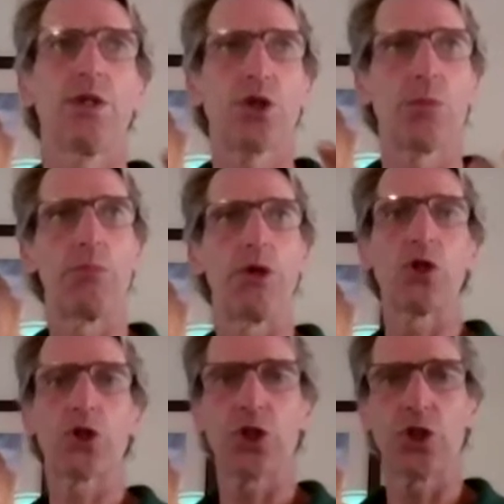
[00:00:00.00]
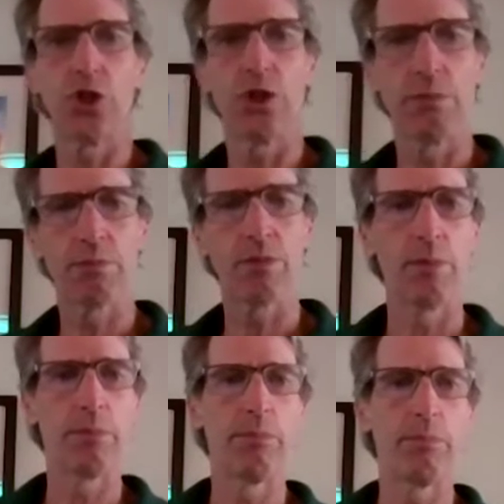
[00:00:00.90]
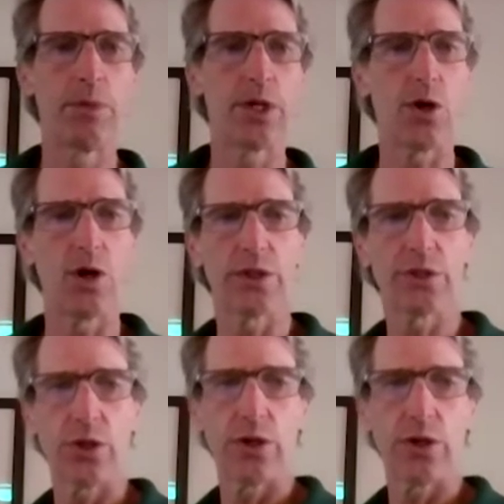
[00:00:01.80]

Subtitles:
commercial, but also